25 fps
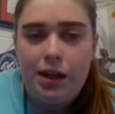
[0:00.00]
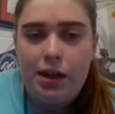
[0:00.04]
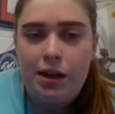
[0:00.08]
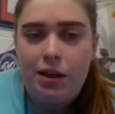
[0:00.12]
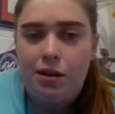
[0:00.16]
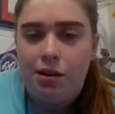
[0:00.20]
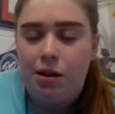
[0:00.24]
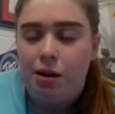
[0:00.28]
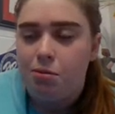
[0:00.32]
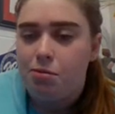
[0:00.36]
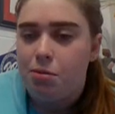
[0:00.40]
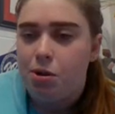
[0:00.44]
any
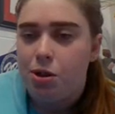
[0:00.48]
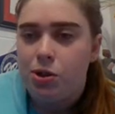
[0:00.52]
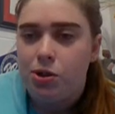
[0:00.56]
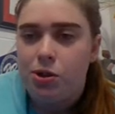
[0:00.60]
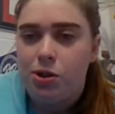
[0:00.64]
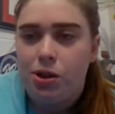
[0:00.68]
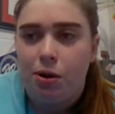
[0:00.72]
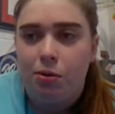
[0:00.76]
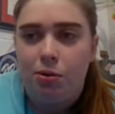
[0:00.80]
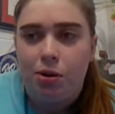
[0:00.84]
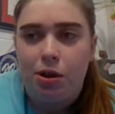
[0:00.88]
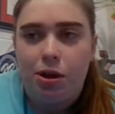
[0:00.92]

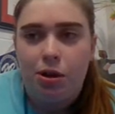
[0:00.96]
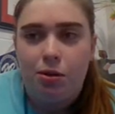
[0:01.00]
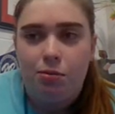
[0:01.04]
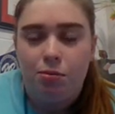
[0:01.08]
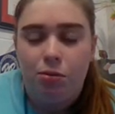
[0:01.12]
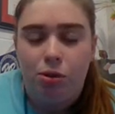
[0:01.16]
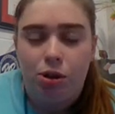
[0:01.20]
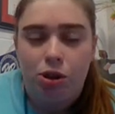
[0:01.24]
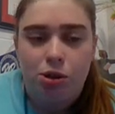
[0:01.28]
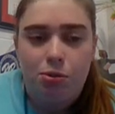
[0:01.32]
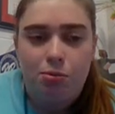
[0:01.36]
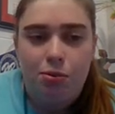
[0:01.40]
numbers that we can
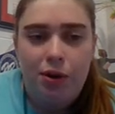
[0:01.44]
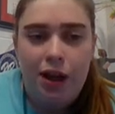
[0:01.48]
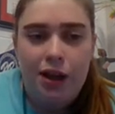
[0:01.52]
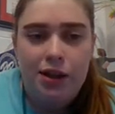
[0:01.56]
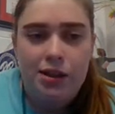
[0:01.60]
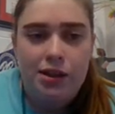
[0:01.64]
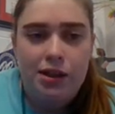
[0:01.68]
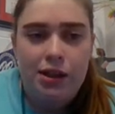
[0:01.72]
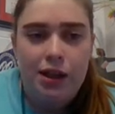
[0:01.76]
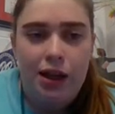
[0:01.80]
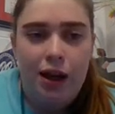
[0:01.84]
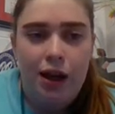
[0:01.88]
multiply
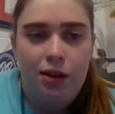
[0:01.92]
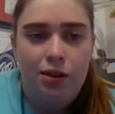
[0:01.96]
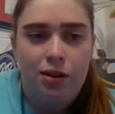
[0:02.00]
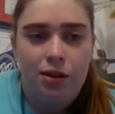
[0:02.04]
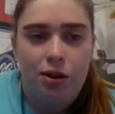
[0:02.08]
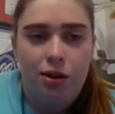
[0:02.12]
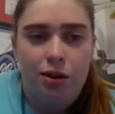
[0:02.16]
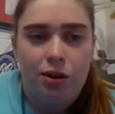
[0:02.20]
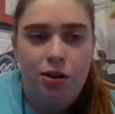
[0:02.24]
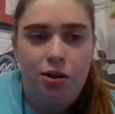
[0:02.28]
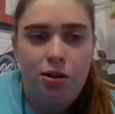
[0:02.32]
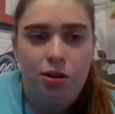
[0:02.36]

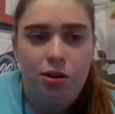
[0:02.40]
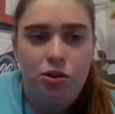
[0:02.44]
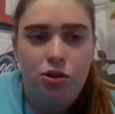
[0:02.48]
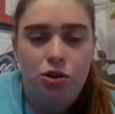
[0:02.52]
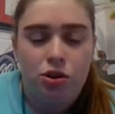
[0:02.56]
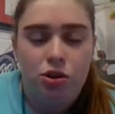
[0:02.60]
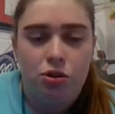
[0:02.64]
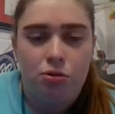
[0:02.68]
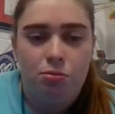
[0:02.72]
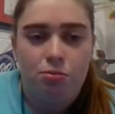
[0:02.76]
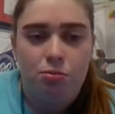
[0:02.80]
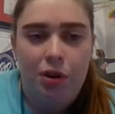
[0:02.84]
together
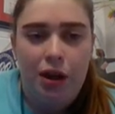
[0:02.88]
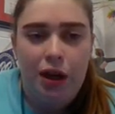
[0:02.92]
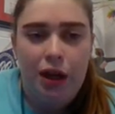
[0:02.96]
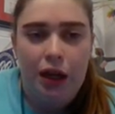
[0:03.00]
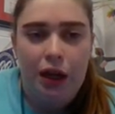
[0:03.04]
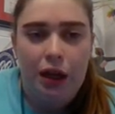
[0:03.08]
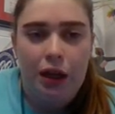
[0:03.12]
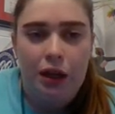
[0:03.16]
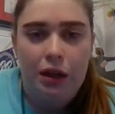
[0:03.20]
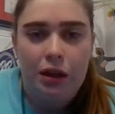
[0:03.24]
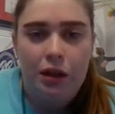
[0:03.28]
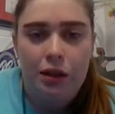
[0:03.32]
to
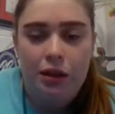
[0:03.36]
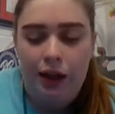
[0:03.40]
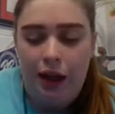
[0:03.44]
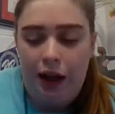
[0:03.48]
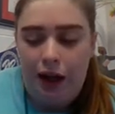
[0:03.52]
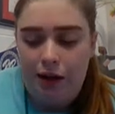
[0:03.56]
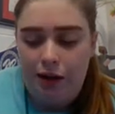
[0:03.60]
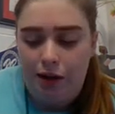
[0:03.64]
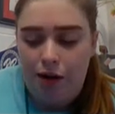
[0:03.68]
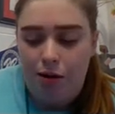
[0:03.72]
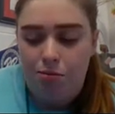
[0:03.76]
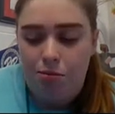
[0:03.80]
make
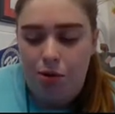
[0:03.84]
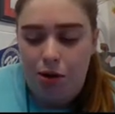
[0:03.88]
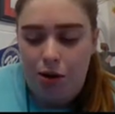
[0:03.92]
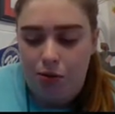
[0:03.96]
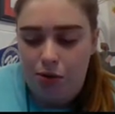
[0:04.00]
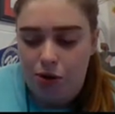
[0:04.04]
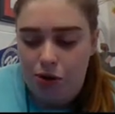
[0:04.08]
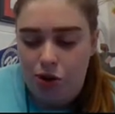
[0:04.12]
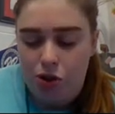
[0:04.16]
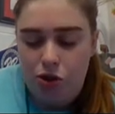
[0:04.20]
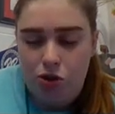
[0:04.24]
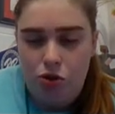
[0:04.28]
that number,
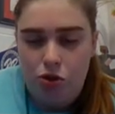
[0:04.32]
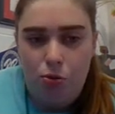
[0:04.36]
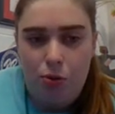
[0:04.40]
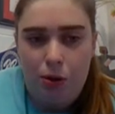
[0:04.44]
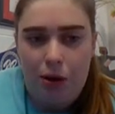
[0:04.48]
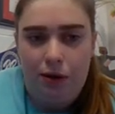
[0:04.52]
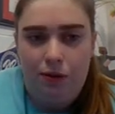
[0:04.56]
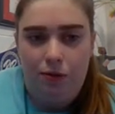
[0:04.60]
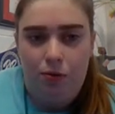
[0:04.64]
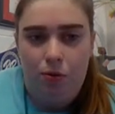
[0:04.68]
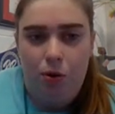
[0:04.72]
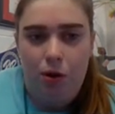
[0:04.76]
which is
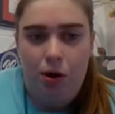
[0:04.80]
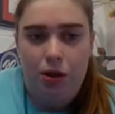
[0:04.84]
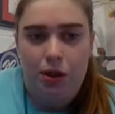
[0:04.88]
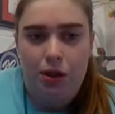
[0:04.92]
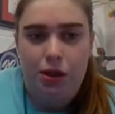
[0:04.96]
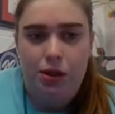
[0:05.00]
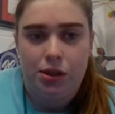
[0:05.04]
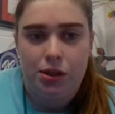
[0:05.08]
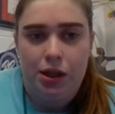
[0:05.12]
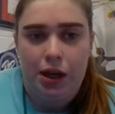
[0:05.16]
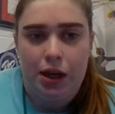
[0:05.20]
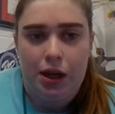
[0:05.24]
24 in
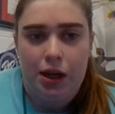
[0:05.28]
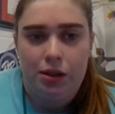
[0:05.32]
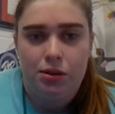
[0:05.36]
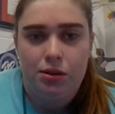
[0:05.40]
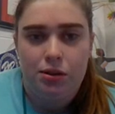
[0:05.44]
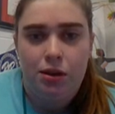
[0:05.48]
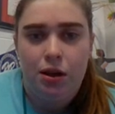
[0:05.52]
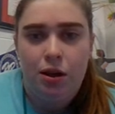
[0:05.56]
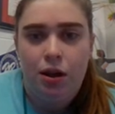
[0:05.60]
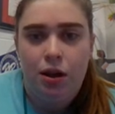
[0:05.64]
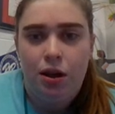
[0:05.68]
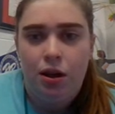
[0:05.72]
this
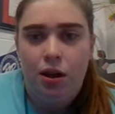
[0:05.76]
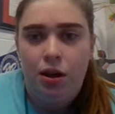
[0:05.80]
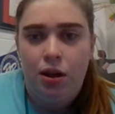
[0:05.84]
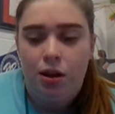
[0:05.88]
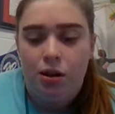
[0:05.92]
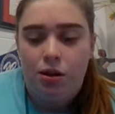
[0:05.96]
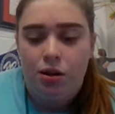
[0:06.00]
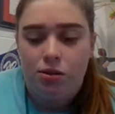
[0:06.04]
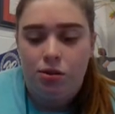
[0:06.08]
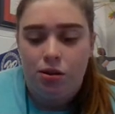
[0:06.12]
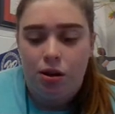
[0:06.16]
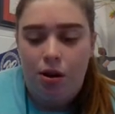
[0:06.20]
case.
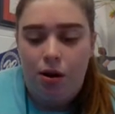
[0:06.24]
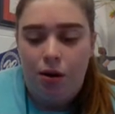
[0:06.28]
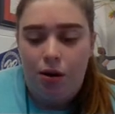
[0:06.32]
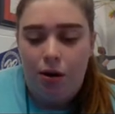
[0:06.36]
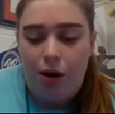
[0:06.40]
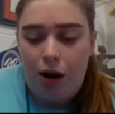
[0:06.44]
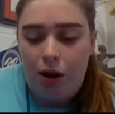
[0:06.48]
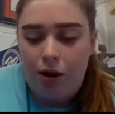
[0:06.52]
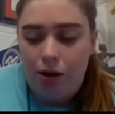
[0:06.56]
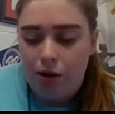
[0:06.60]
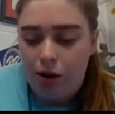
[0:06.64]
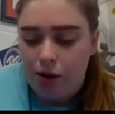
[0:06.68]
So
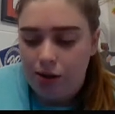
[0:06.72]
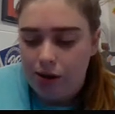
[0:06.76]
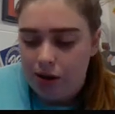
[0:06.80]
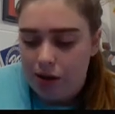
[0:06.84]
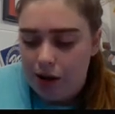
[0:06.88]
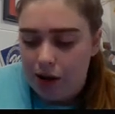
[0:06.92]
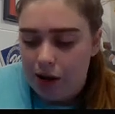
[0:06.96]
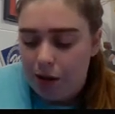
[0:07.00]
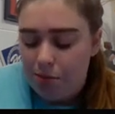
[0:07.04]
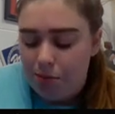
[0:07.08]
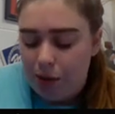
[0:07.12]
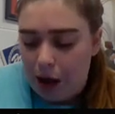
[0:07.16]
all you had to
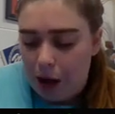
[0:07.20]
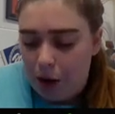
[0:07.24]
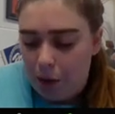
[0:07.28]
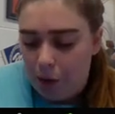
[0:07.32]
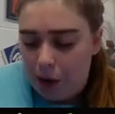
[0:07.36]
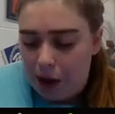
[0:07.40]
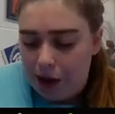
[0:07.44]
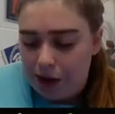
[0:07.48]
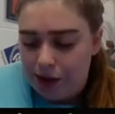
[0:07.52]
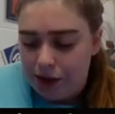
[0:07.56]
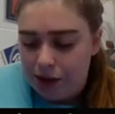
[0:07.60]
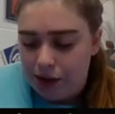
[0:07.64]
think about
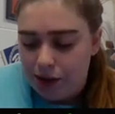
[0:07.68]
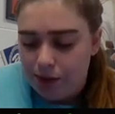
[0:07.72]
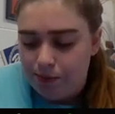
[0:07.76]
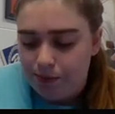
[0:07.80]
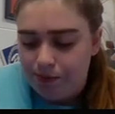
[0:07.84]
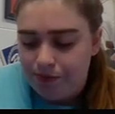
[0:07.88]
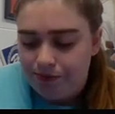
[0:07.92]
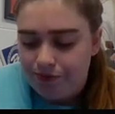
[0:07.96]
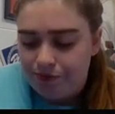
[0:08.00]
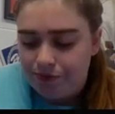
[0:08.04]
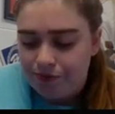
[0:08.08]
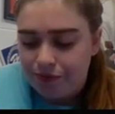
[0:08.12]
was,